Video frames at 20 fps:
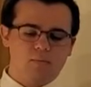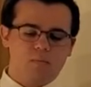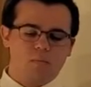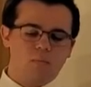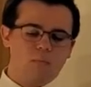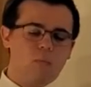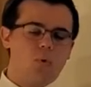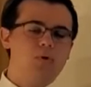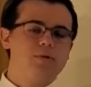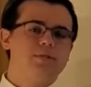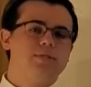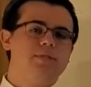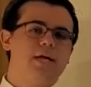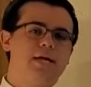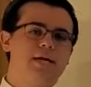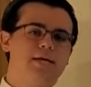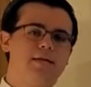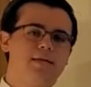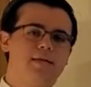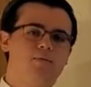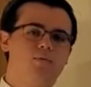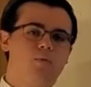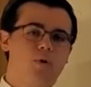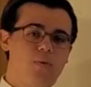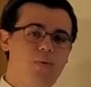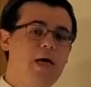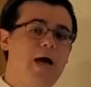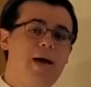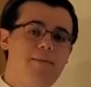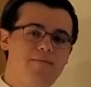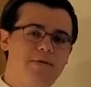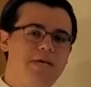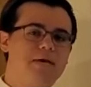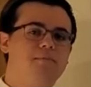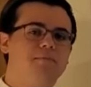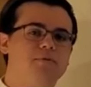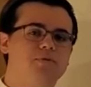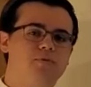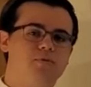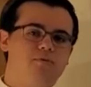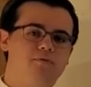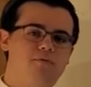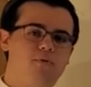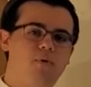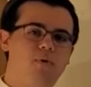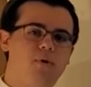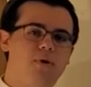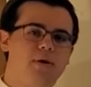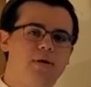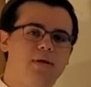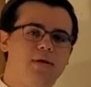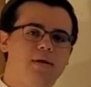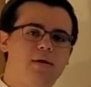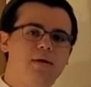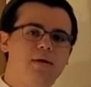most likely will not be able to afford